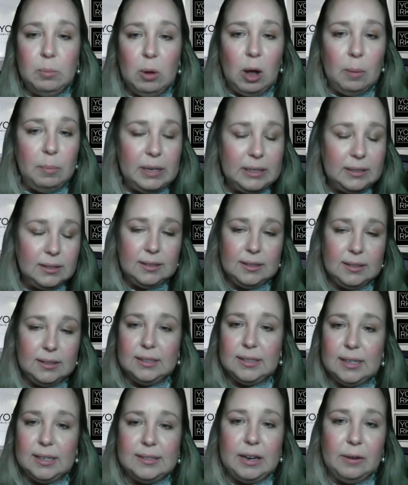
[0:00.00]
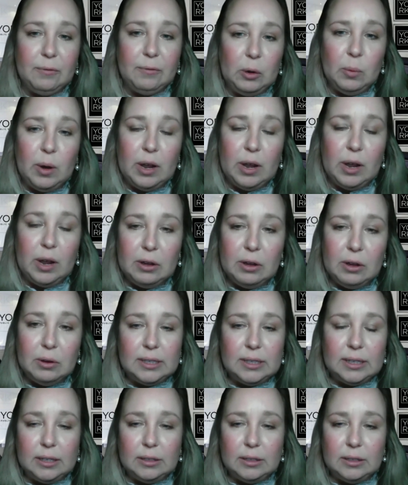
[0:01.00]
Small businesses, as everyone
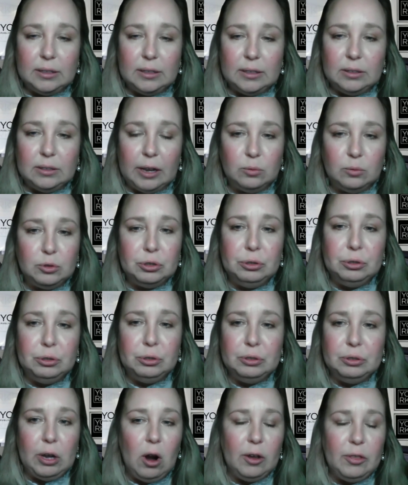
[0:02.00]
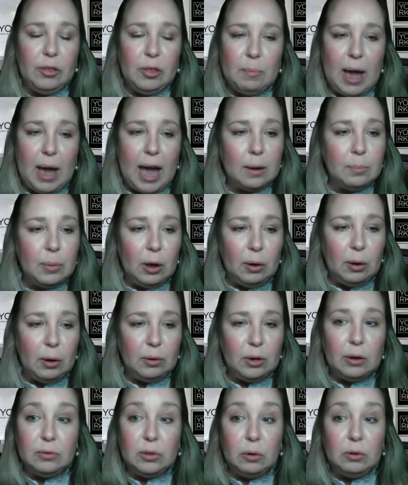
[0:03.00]
knows, they truly are the
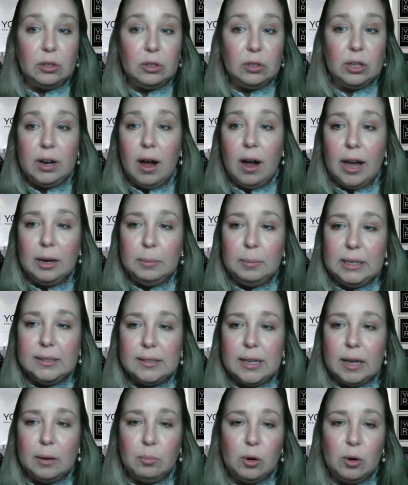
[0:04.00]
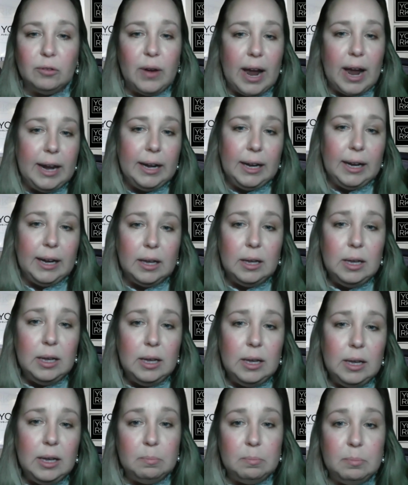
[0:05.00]
backbone of local economies, and providing
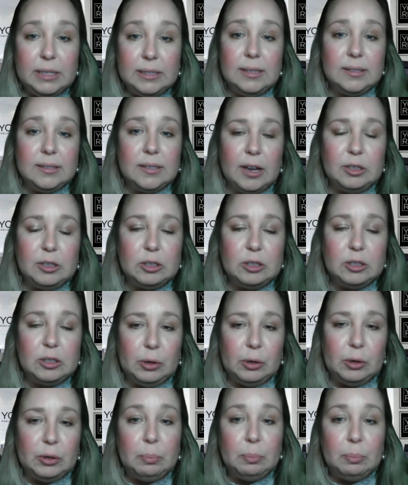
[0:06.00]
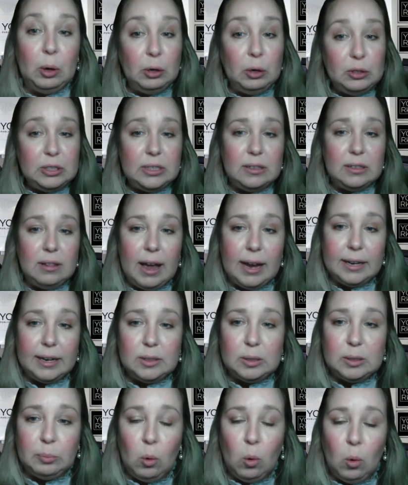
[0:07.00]
business customers
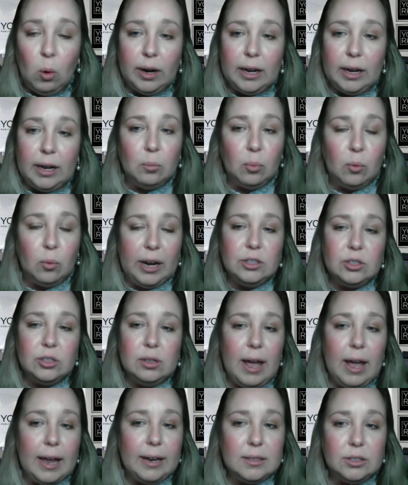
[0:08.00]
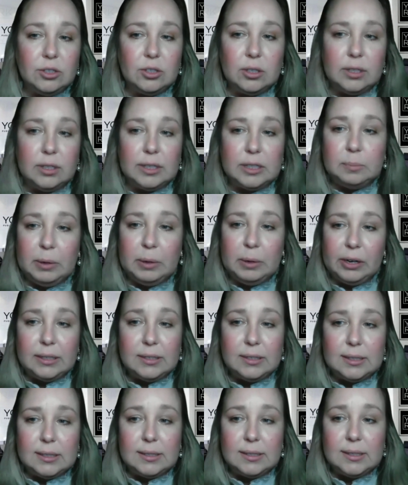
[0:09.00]
personalized support and branch-like digital
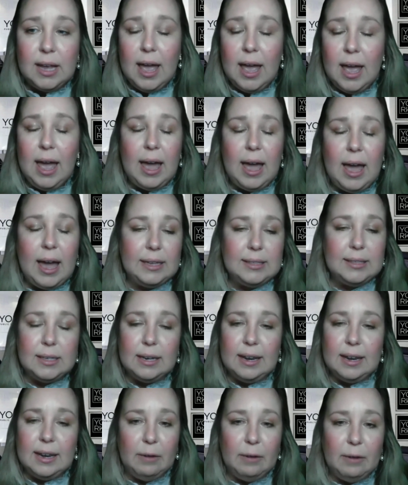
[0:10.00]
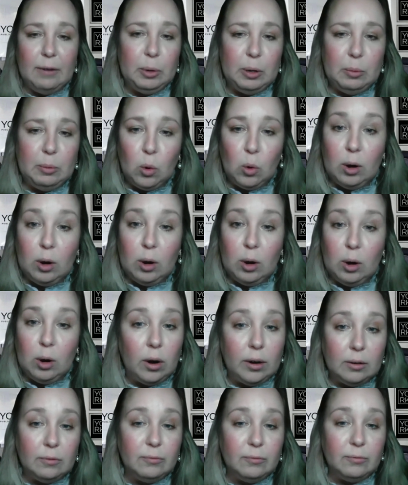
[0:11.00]
experiences has never been more
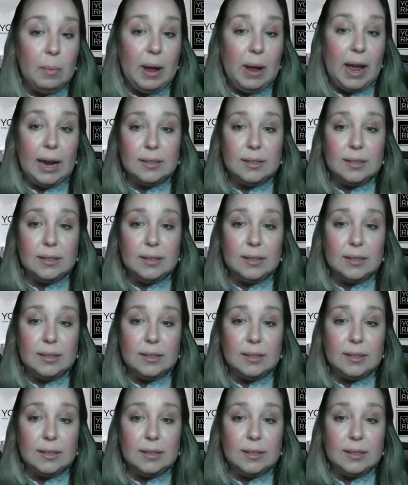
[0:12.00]
important for